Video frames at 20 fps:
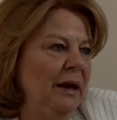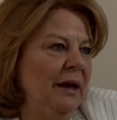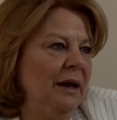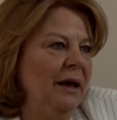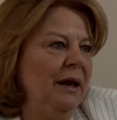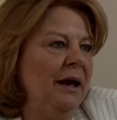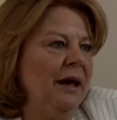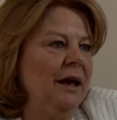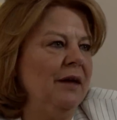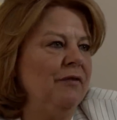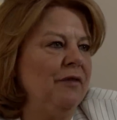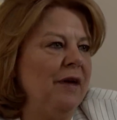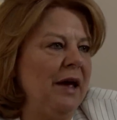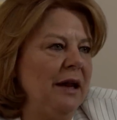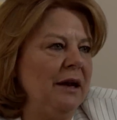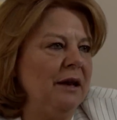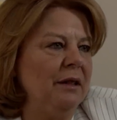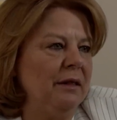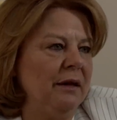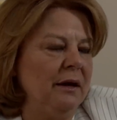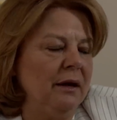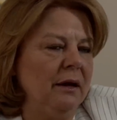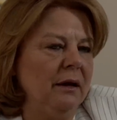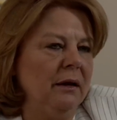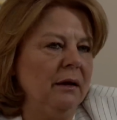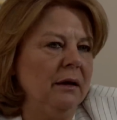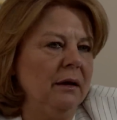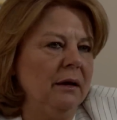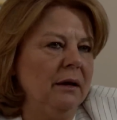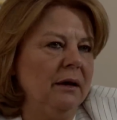For example, if
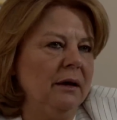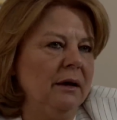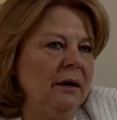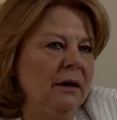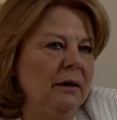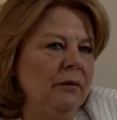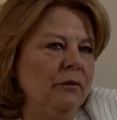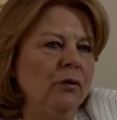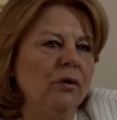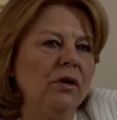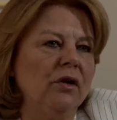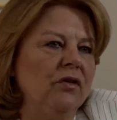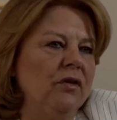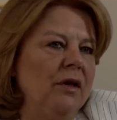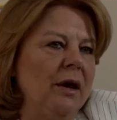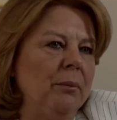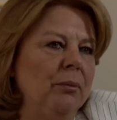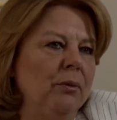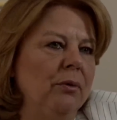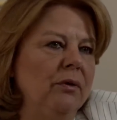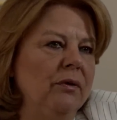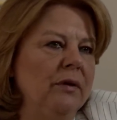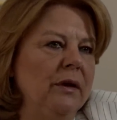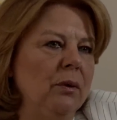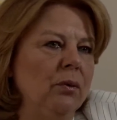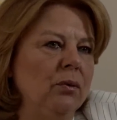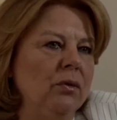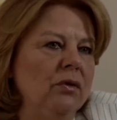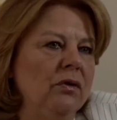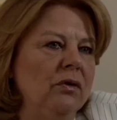anything. Uh, for example,
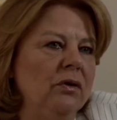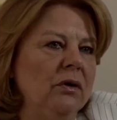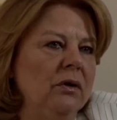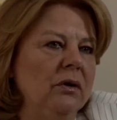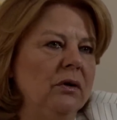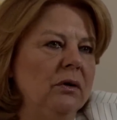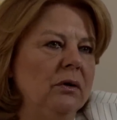they would uh,